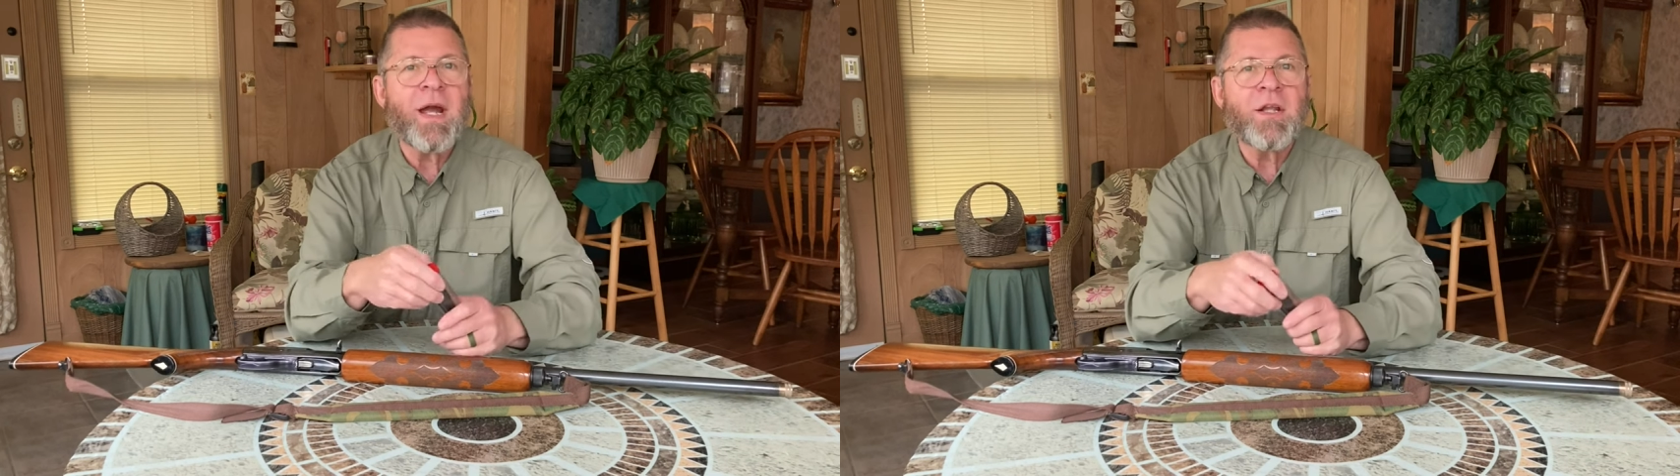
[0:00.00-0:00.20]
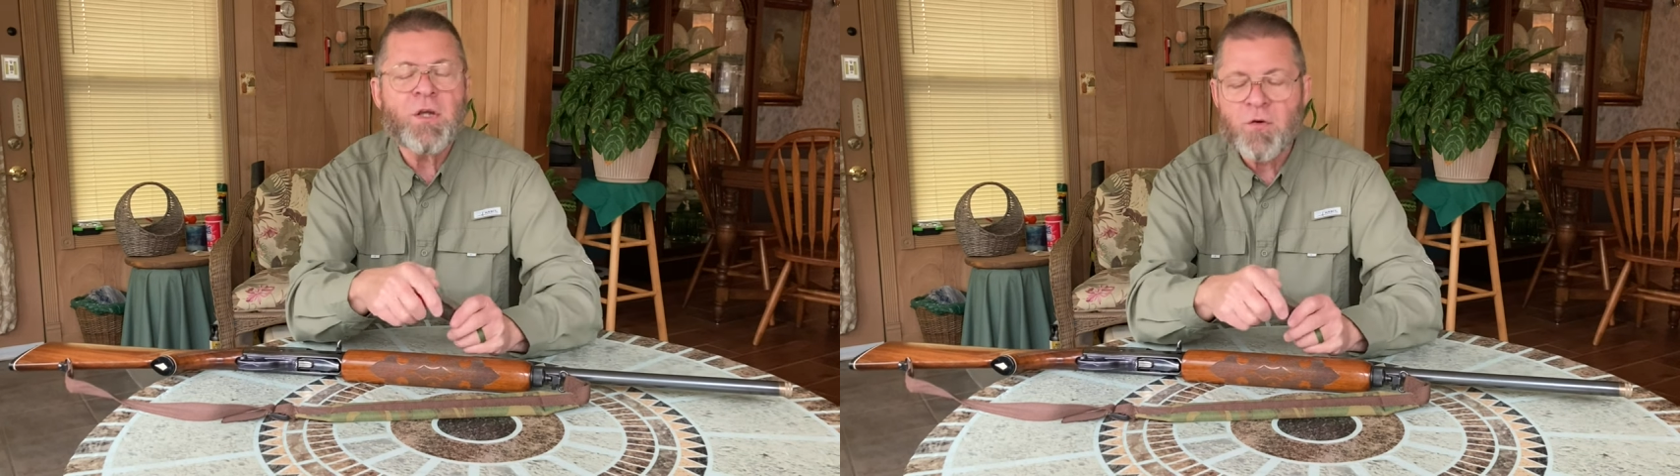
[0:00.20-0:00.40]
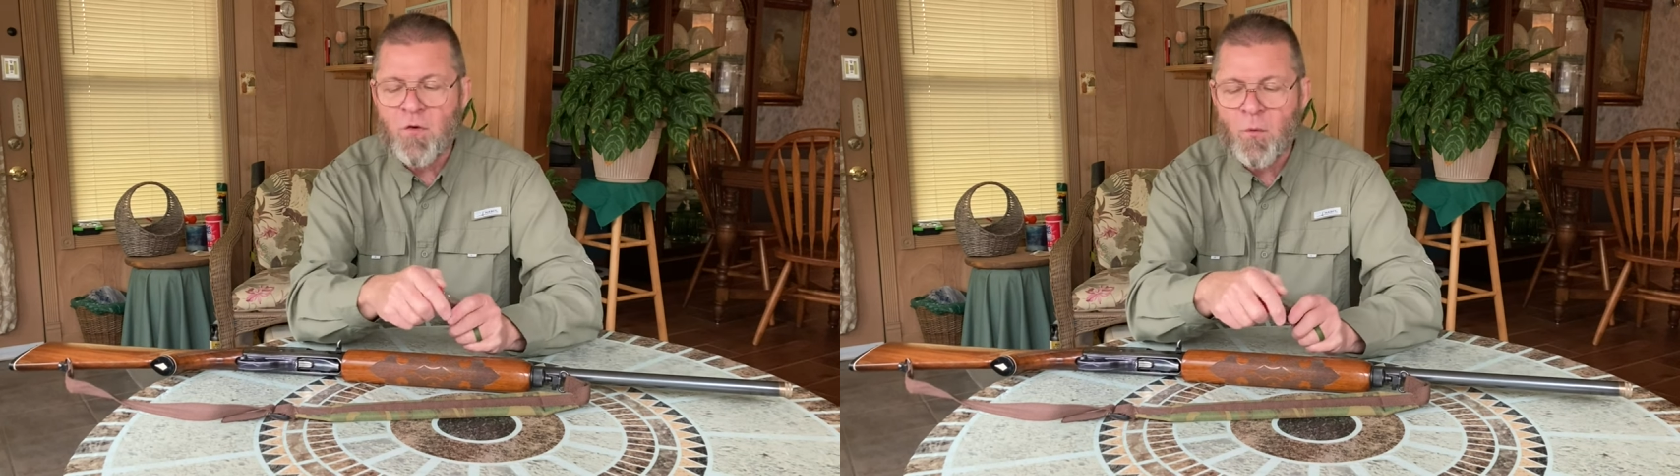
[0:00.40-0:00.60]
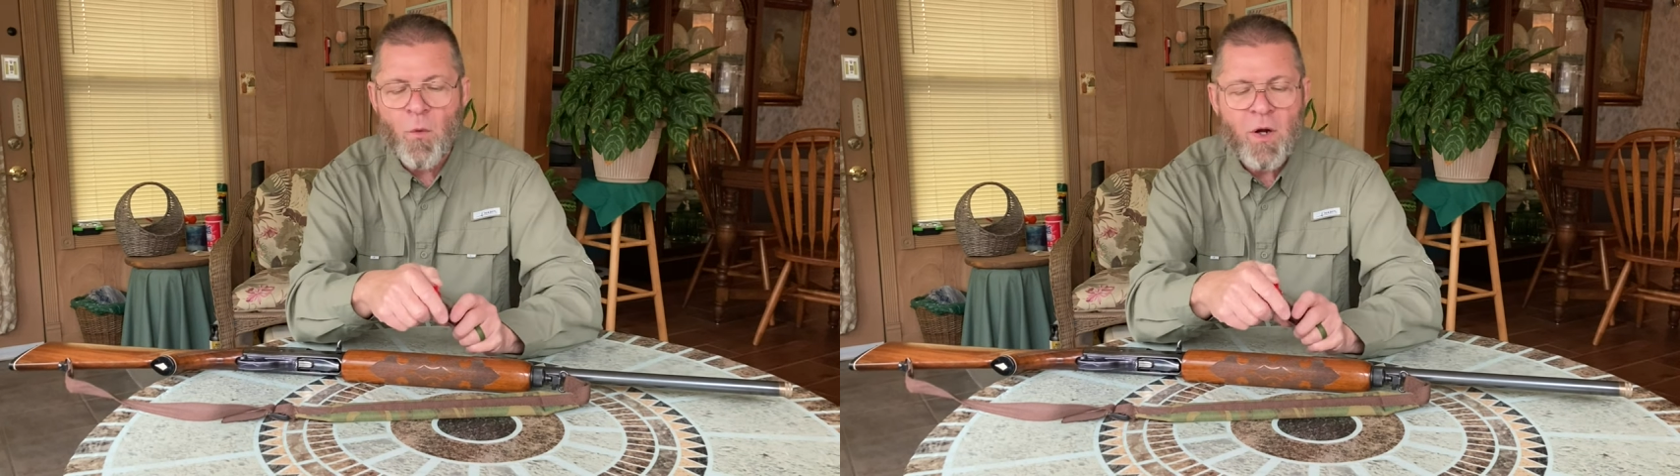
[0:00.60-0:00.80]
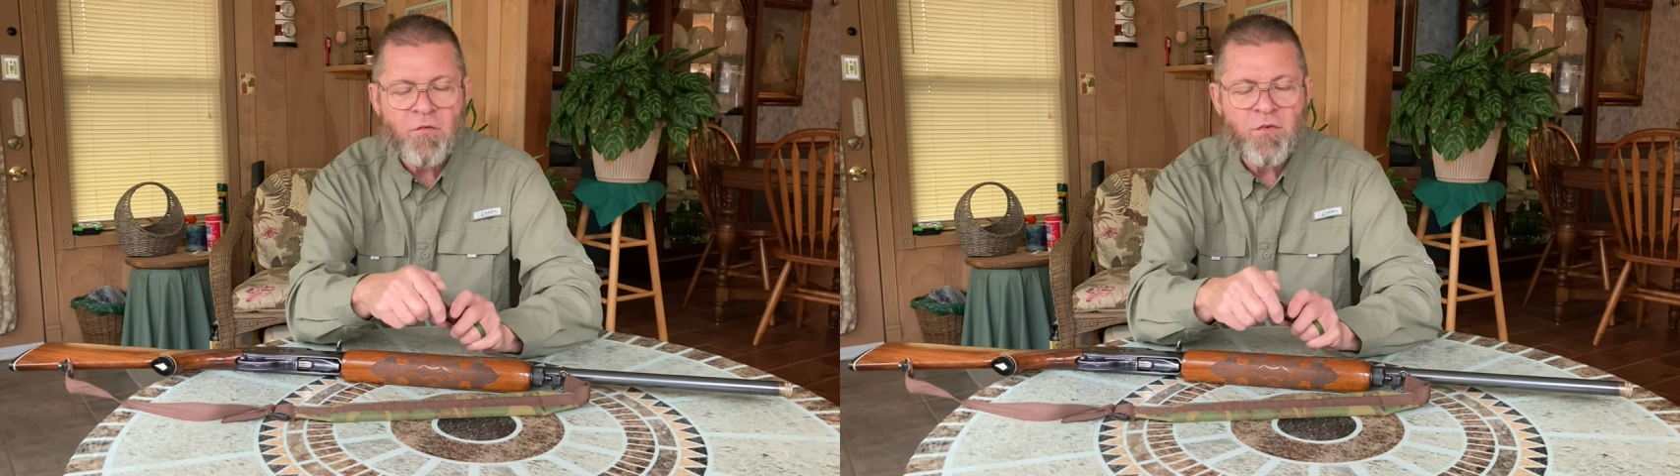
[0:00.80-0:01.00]
and you're a
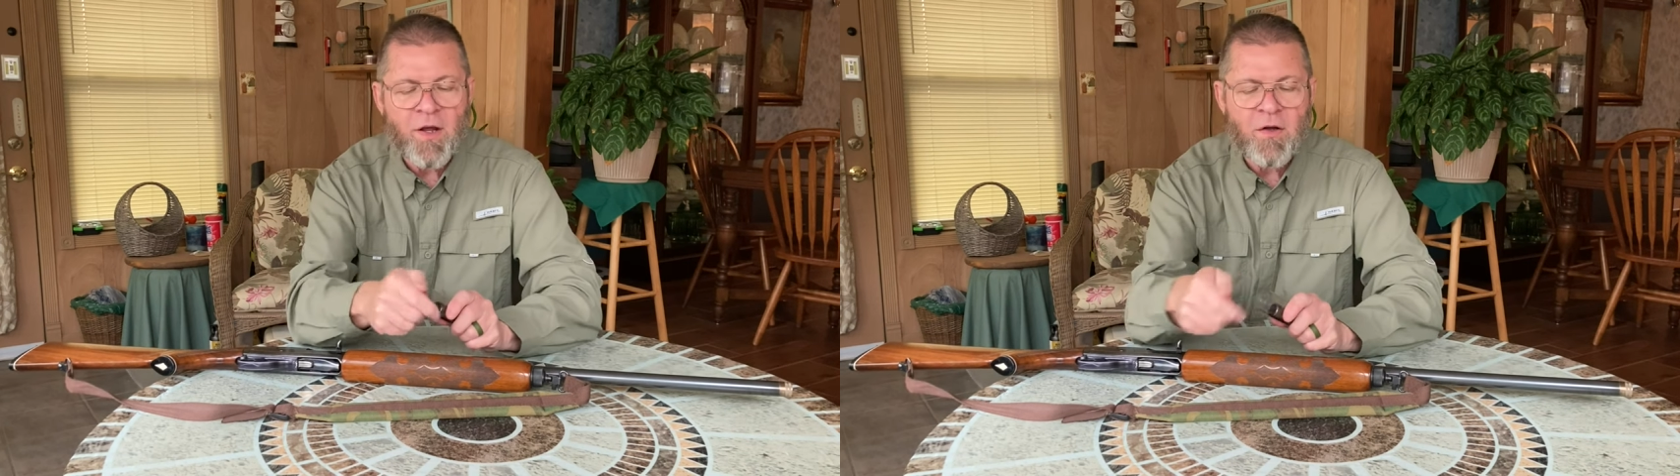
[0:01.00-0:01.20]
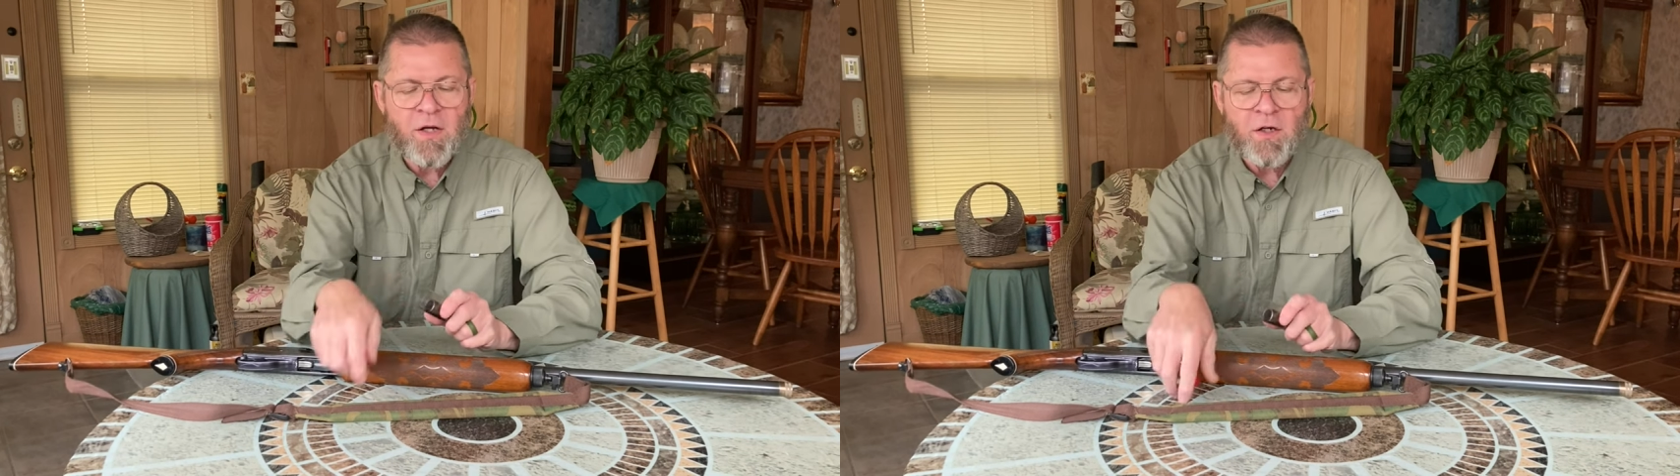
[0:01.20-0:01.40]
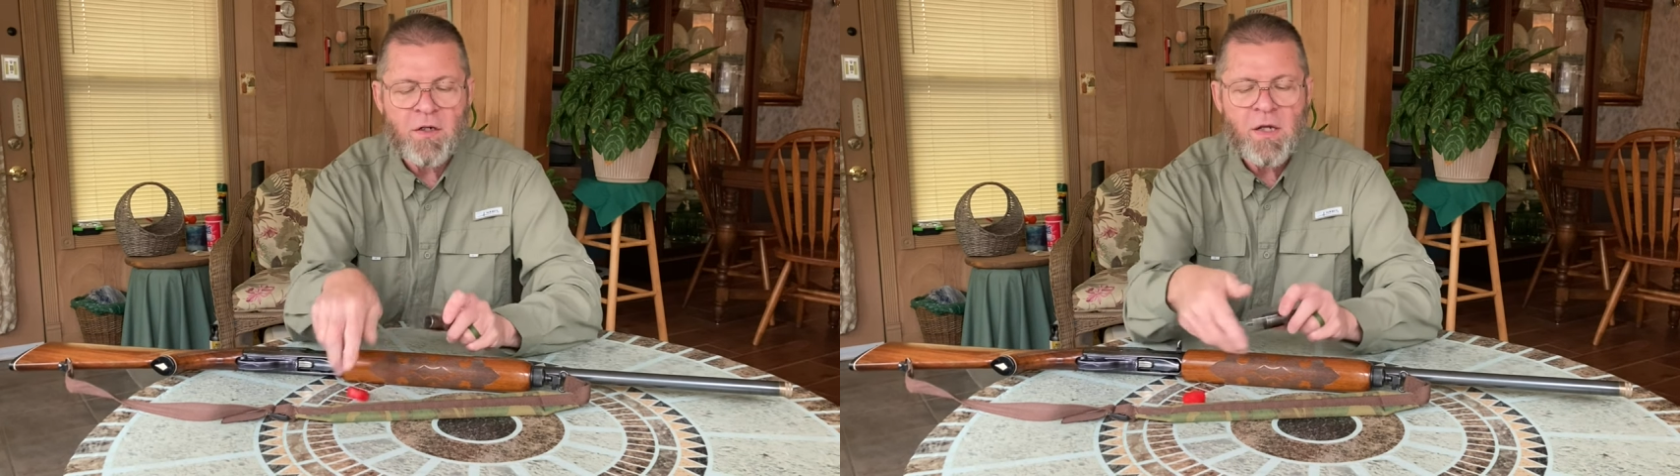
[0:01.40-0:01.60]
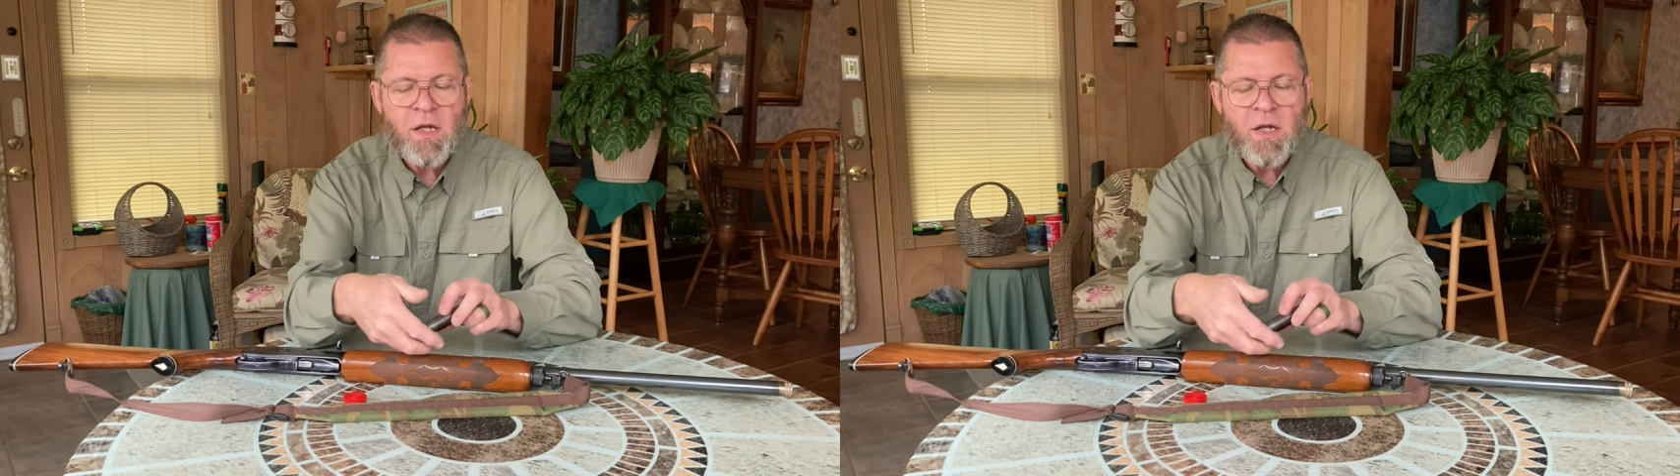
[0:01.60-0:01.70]
waterfowl hunter